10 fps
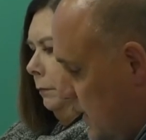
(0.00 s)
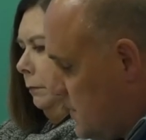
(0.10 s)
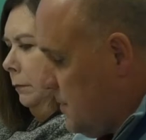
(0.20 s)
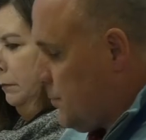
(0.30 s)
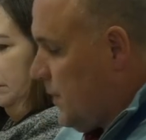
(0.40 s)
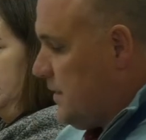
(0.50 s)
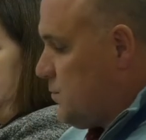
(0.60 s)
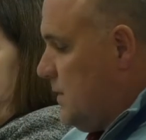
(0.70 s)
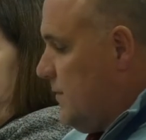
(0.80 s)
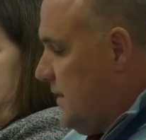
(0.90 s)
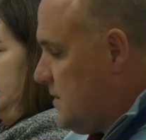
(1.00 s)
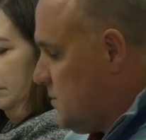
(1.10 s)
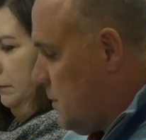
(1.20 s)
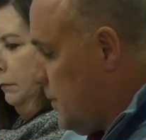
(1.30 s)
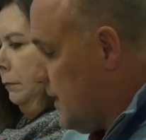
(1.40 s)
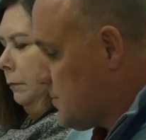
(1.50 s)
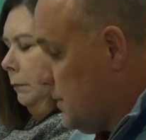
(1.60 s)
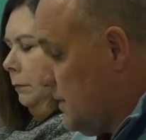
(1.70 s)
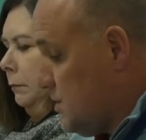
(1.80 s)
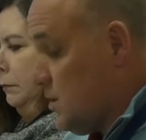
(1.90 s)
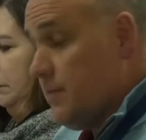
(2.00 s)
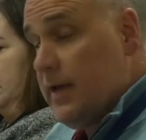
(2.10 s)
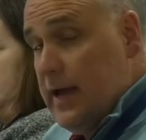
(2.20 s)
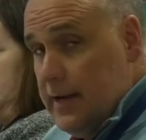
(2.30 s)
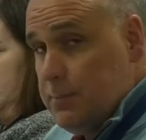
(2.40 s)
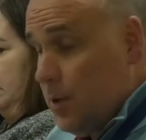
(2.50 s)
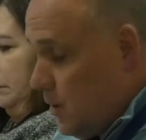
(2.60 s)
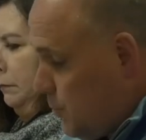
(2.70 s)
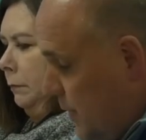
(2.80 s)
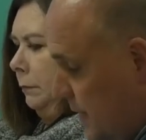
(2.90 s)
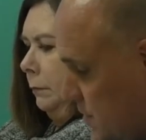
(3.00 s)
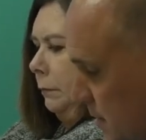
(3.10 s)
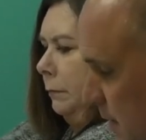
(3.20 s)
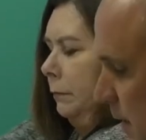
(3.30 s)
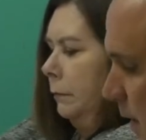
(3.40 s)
Township branch renovations with possible addition of the Hyde Park branch.